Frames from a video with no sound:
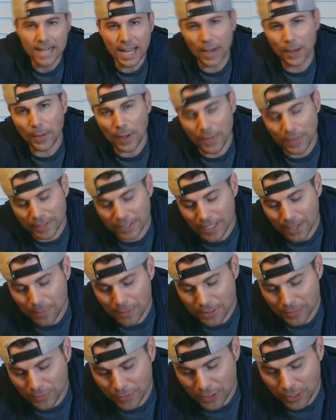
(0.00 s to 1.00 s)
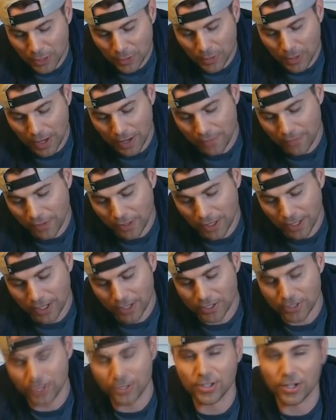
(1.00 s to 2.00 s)
Now, at the top of this video, I feel like
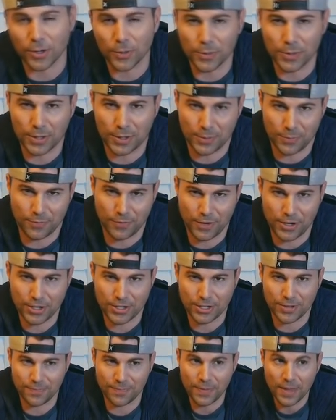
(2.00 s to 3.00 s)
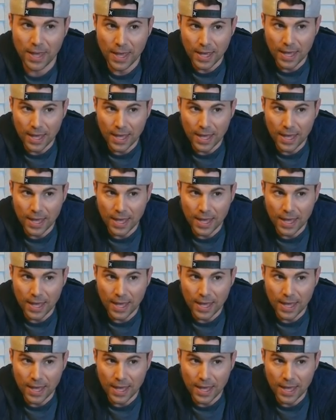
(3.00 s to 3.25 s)
I should start with a confession.